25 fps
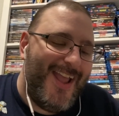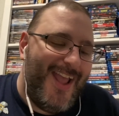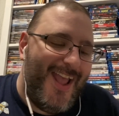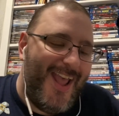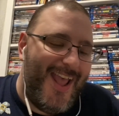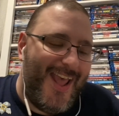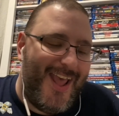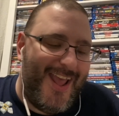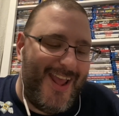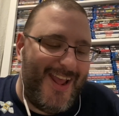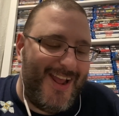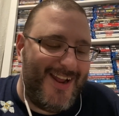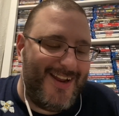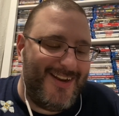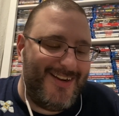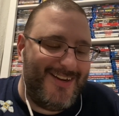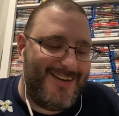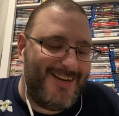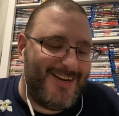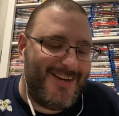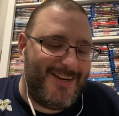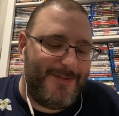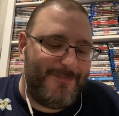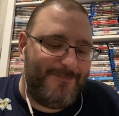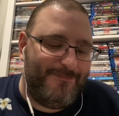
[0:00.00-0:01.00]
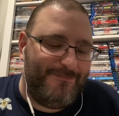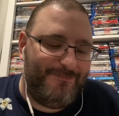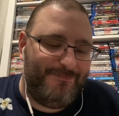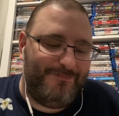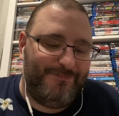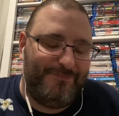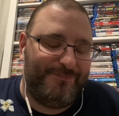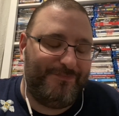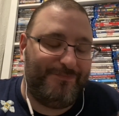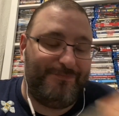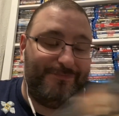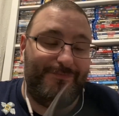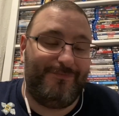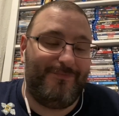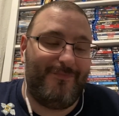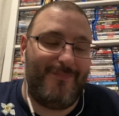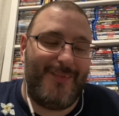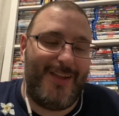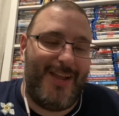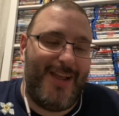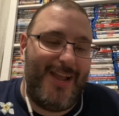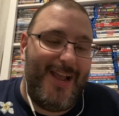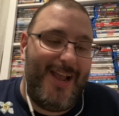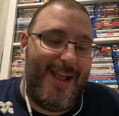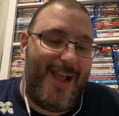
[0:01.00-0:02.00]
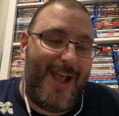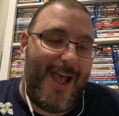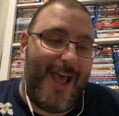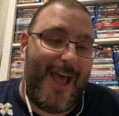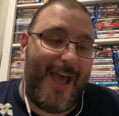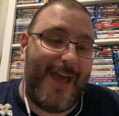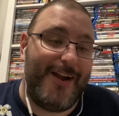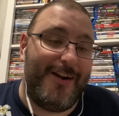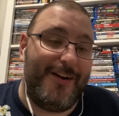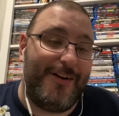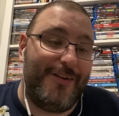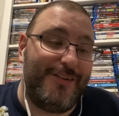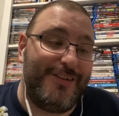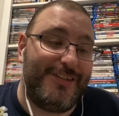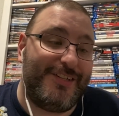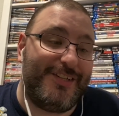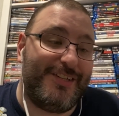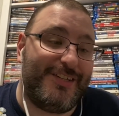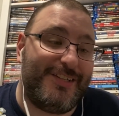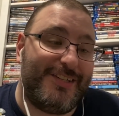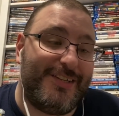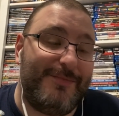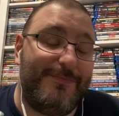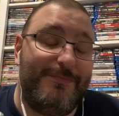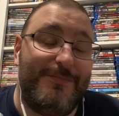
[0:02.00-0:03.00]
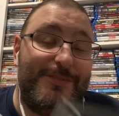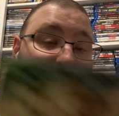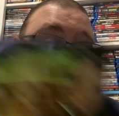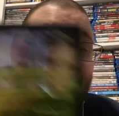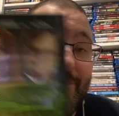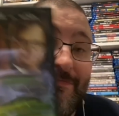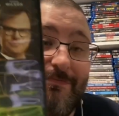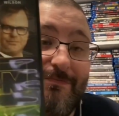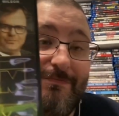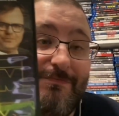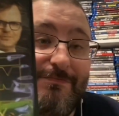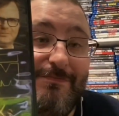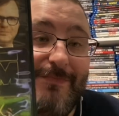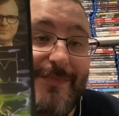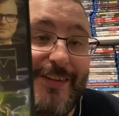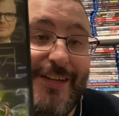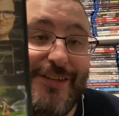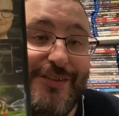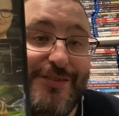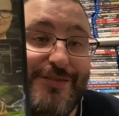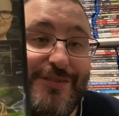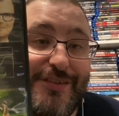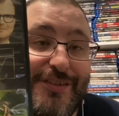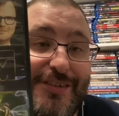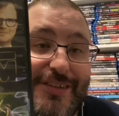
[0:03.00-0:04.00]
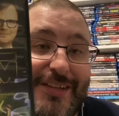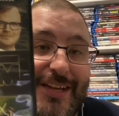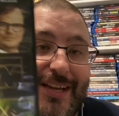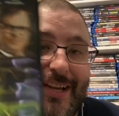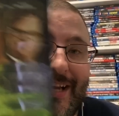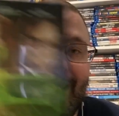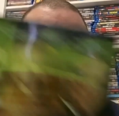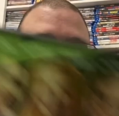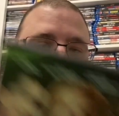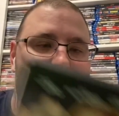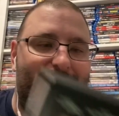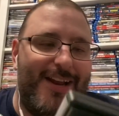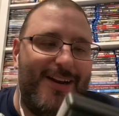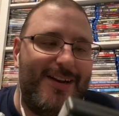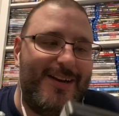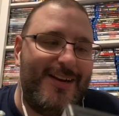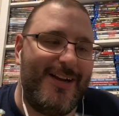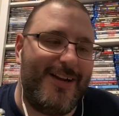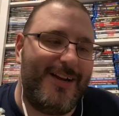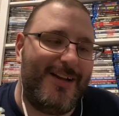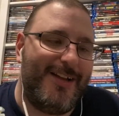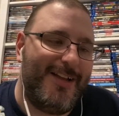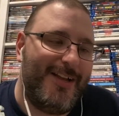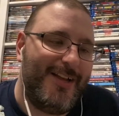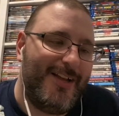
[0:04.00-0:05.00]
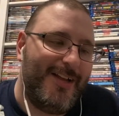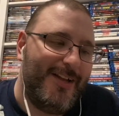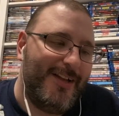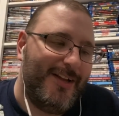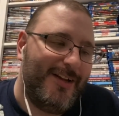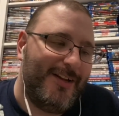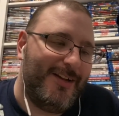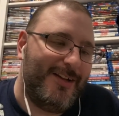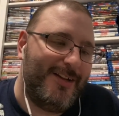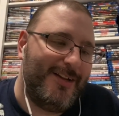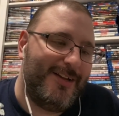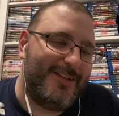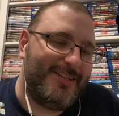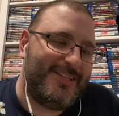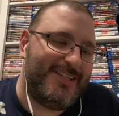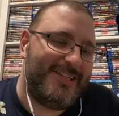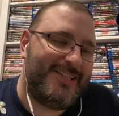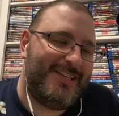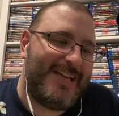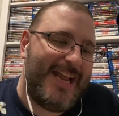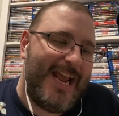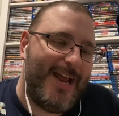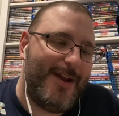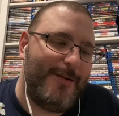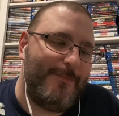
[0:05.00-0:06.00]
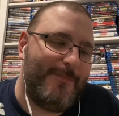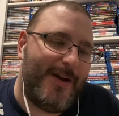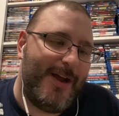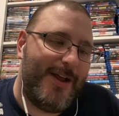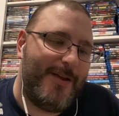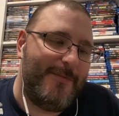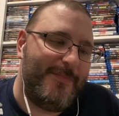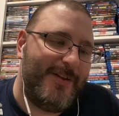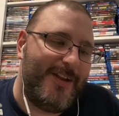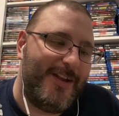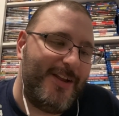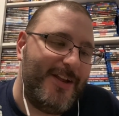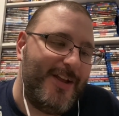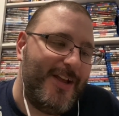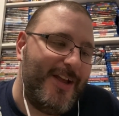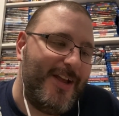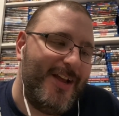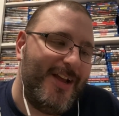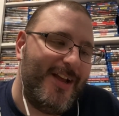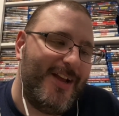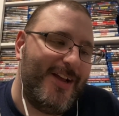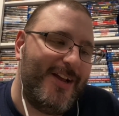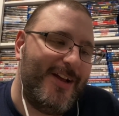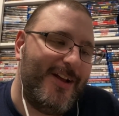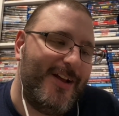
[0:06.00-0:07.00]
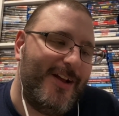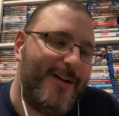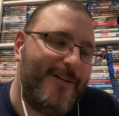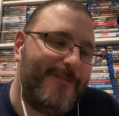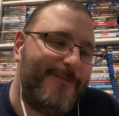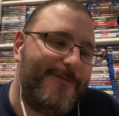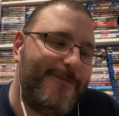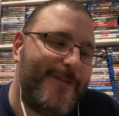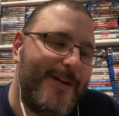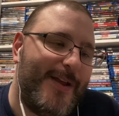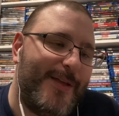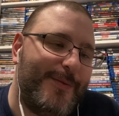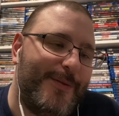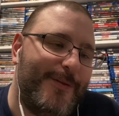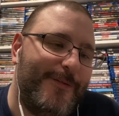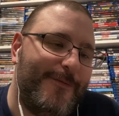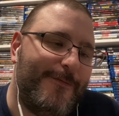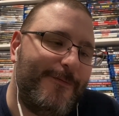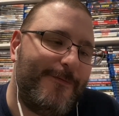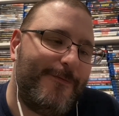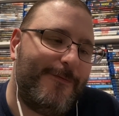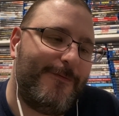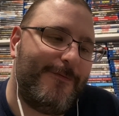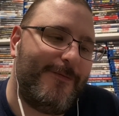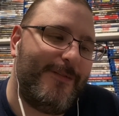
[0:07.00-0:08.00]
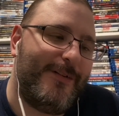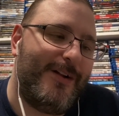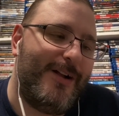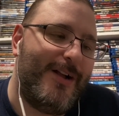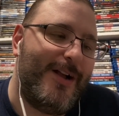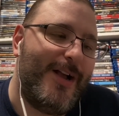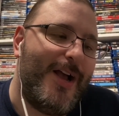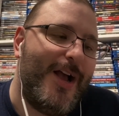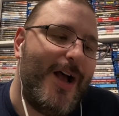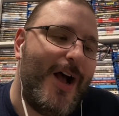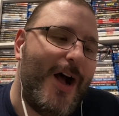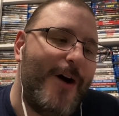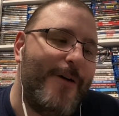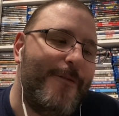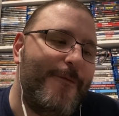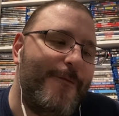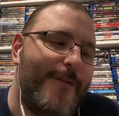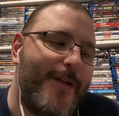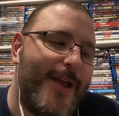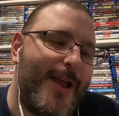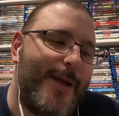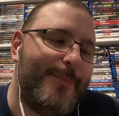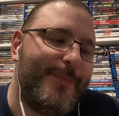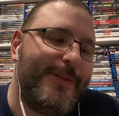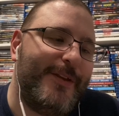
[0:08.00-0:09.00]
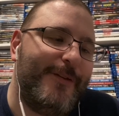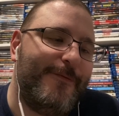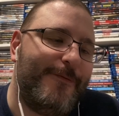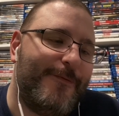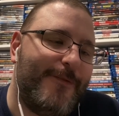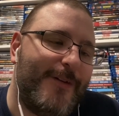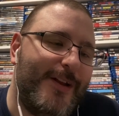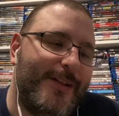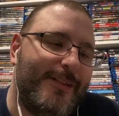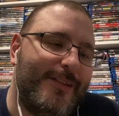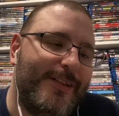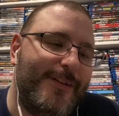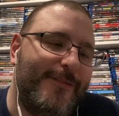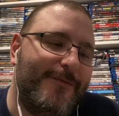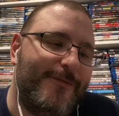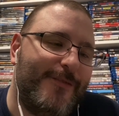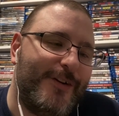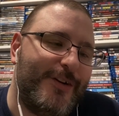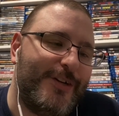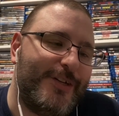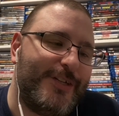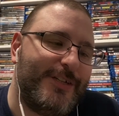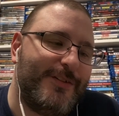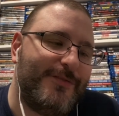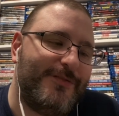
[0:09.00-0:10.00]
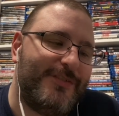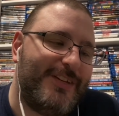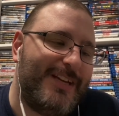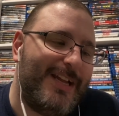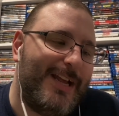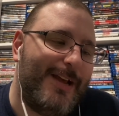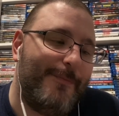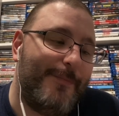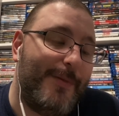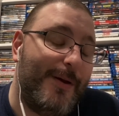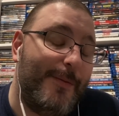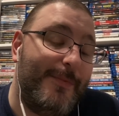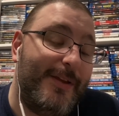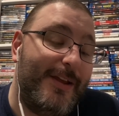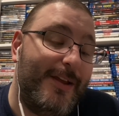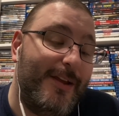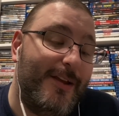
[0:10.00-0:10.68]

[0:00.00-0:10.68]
And, I don't know. It just seems interesting. And Stand By Me. A family-friendly version of Stand By Me.